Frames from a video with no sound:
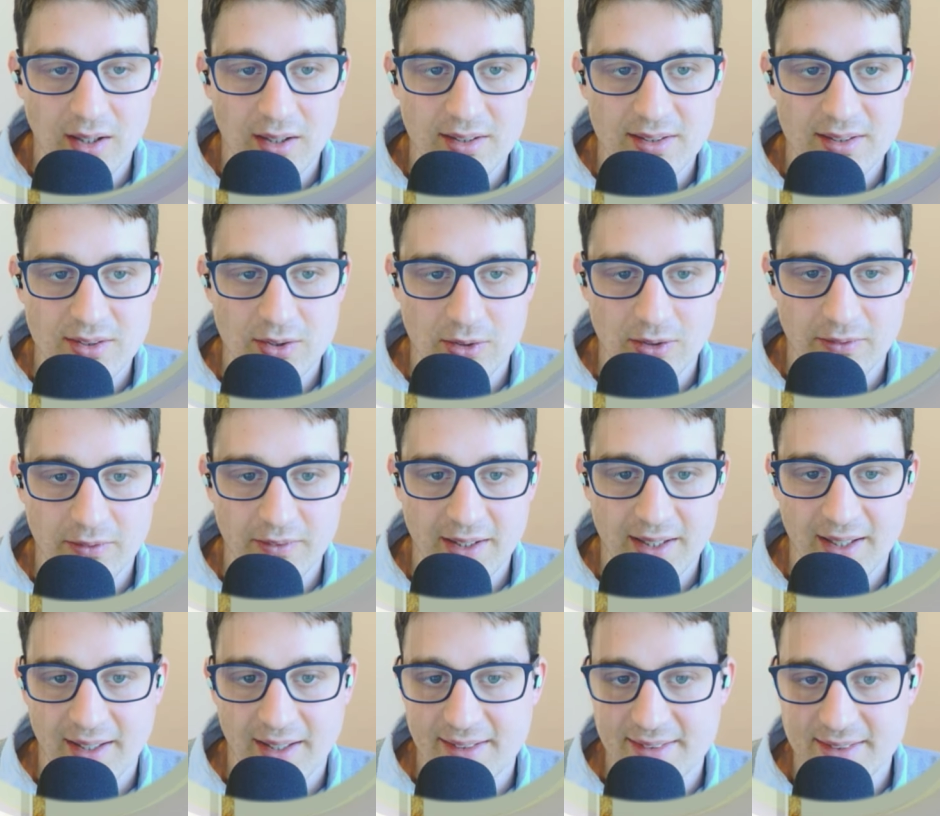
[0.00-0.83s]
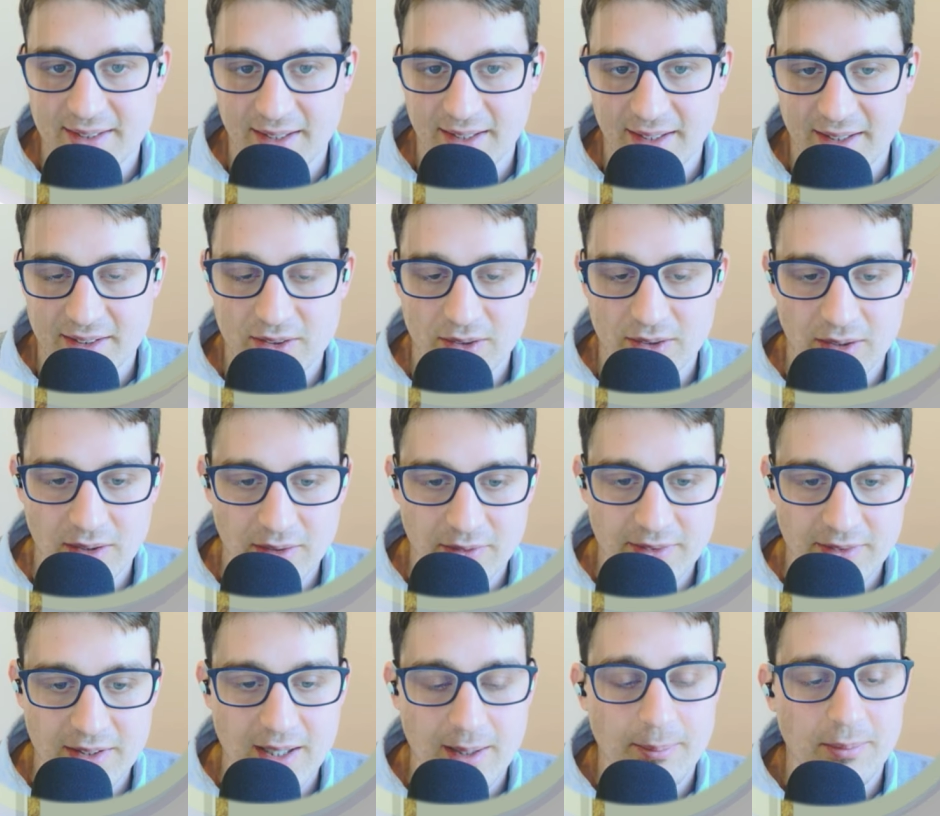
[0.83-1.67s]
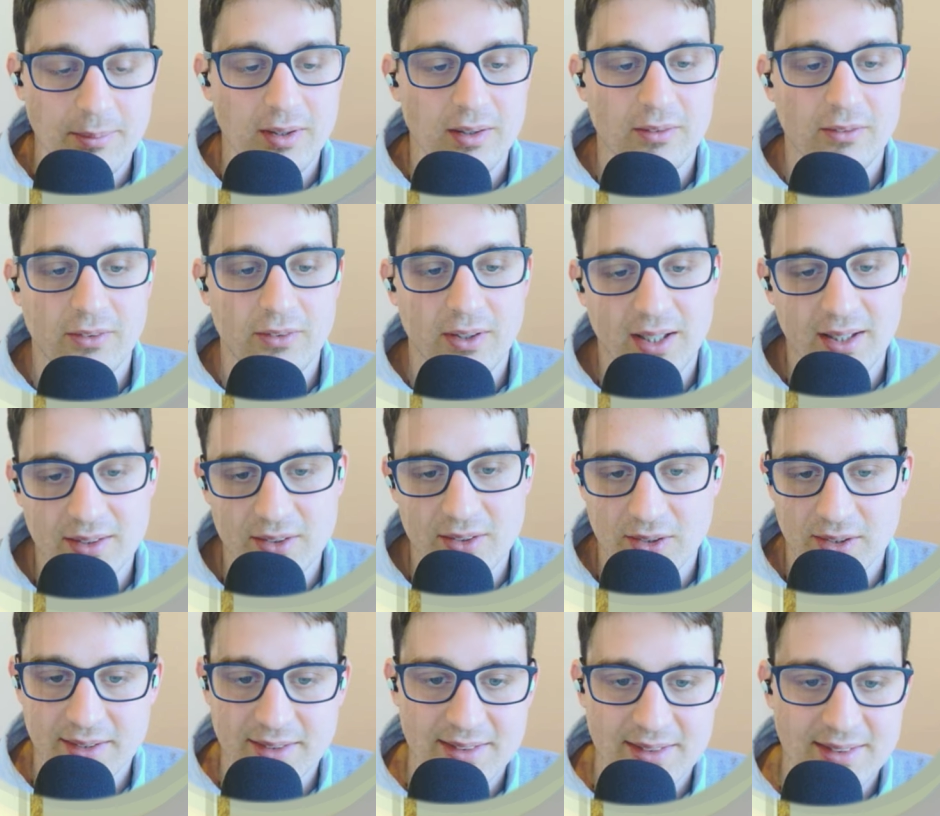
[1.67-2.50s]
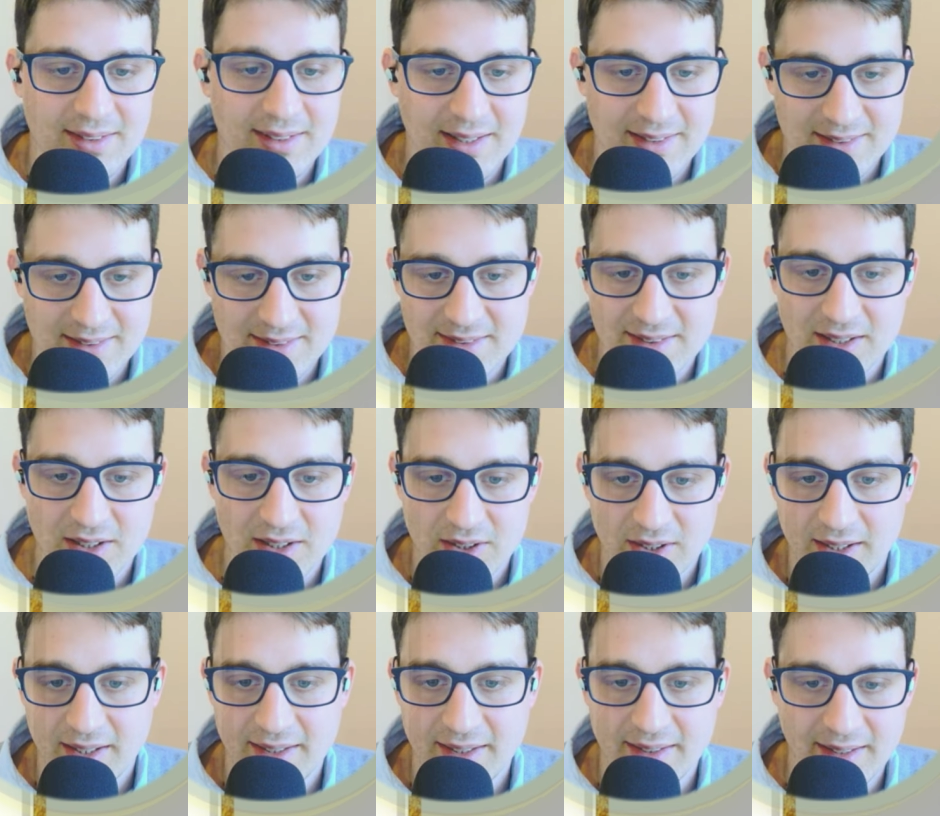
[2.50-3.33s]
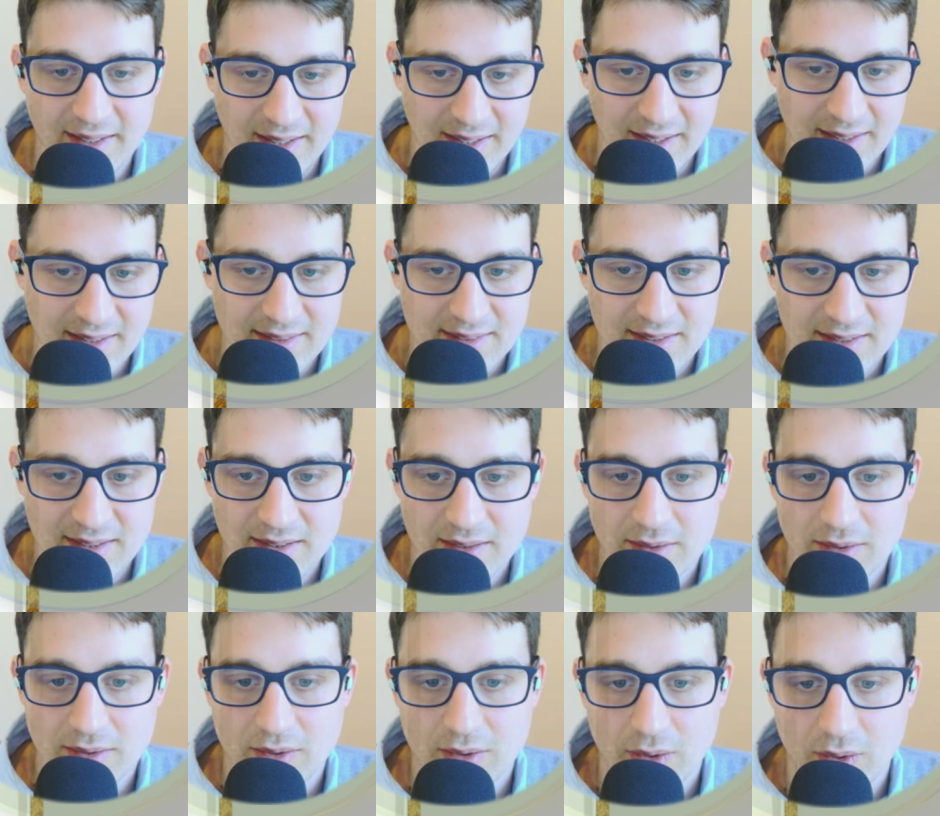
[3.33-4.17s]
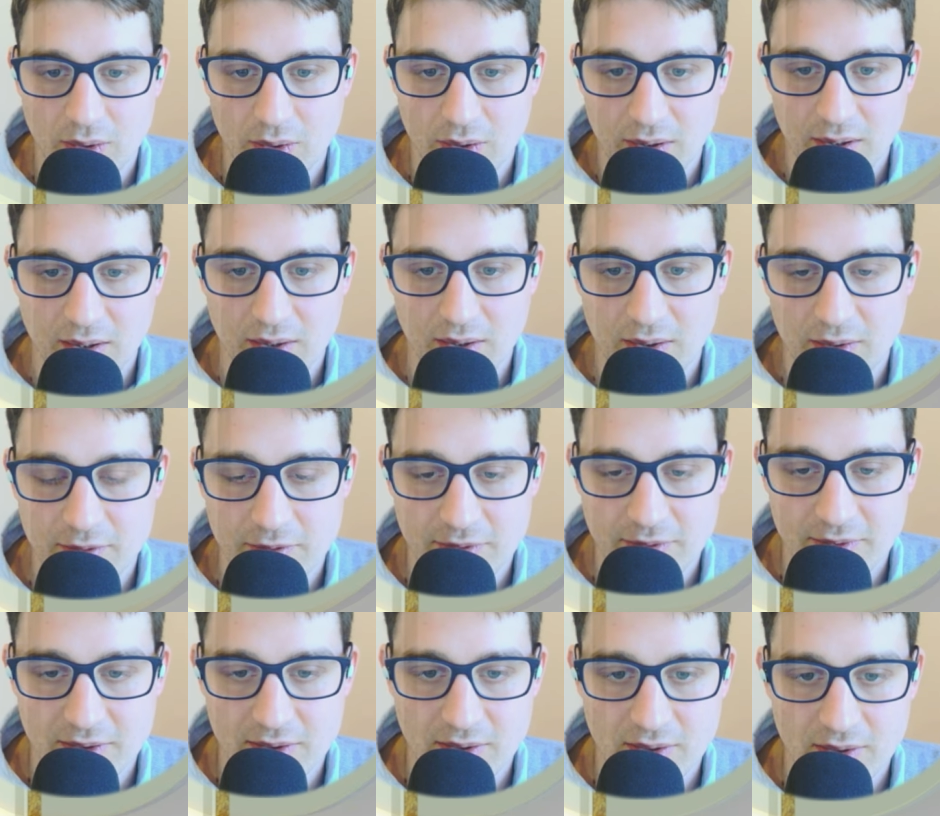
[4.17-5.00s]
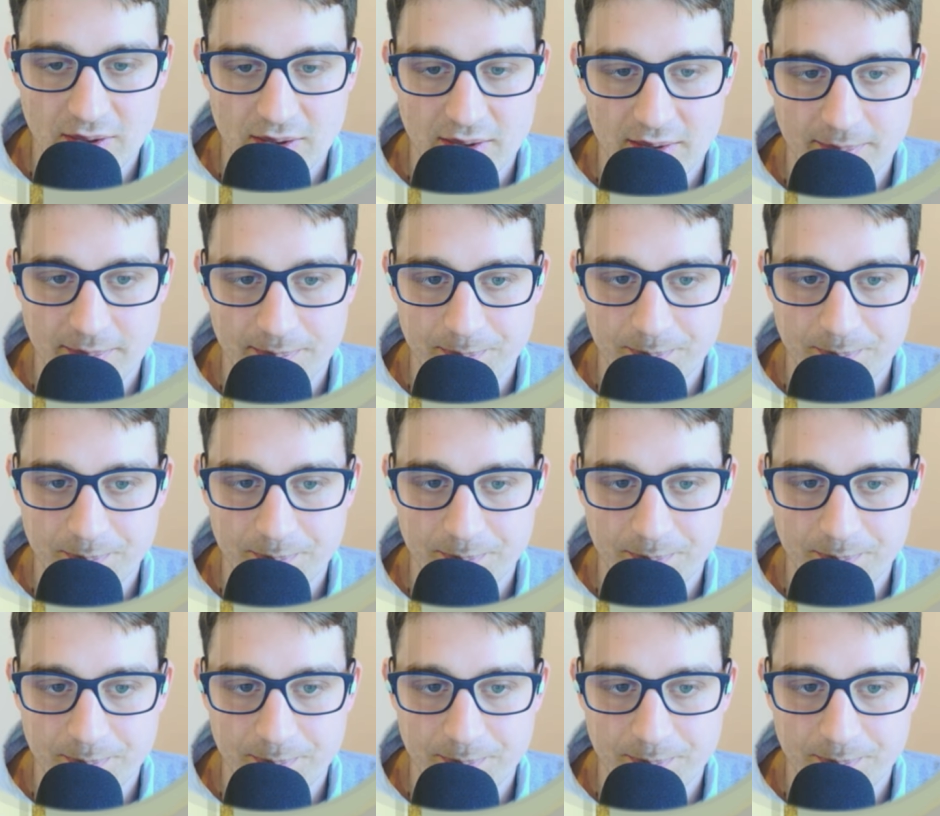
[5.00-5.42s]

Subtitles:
So we can select all of them. We don't necessarily need all of the